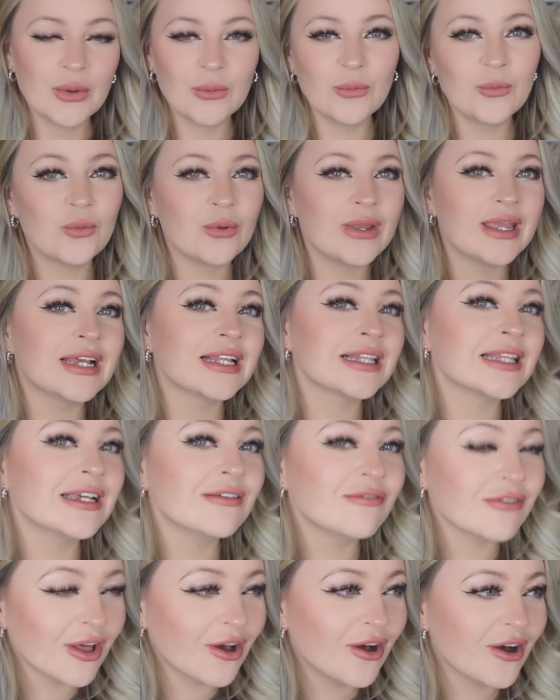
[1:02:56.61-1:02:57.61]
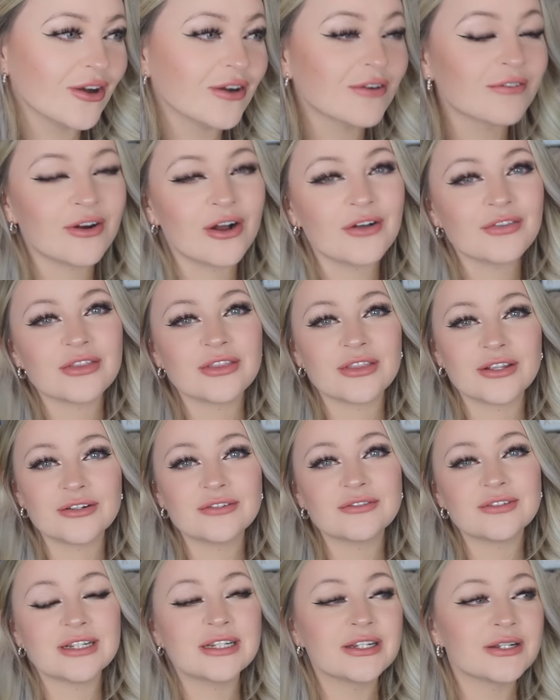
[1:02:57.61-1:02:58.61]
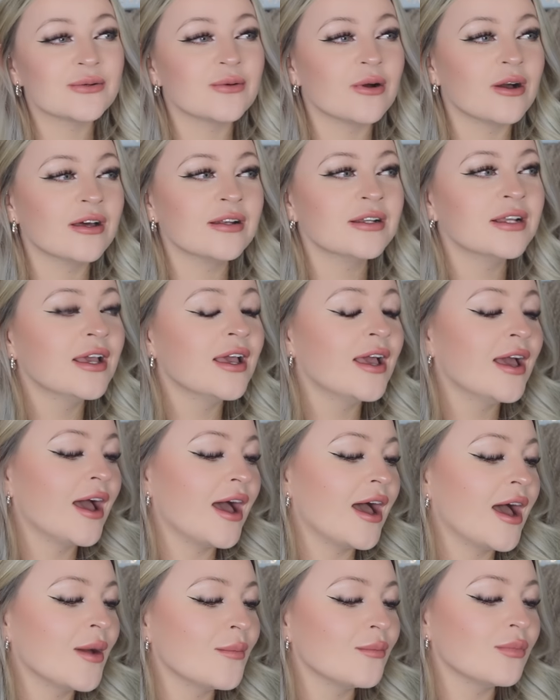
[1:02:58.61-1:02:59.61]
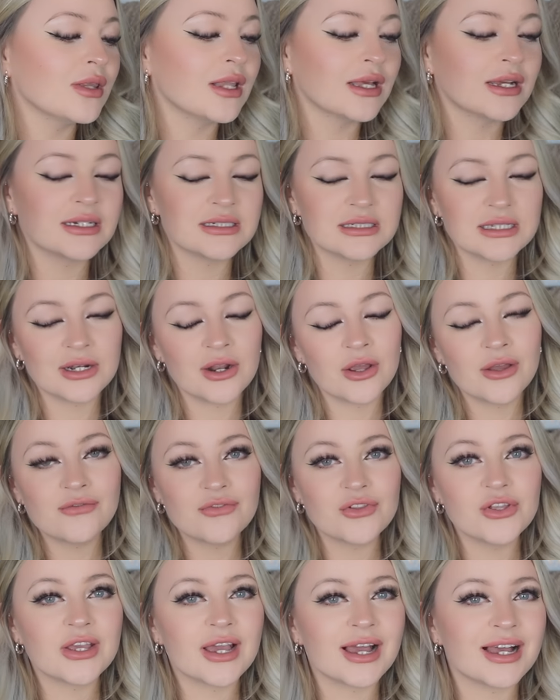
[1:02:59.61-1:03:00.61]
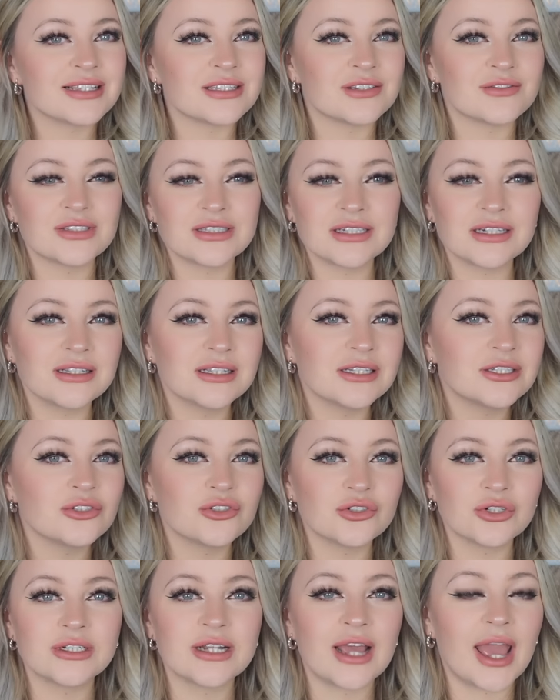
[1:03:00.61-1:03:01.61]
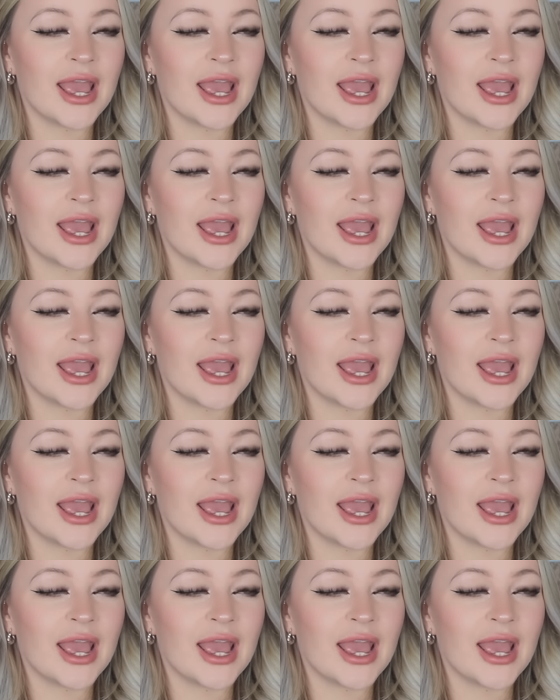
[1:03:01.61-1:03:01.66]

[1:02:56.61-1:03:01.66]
weekly vlog rather than a reading one um, but like i said hopefully you guys have still enjoyed it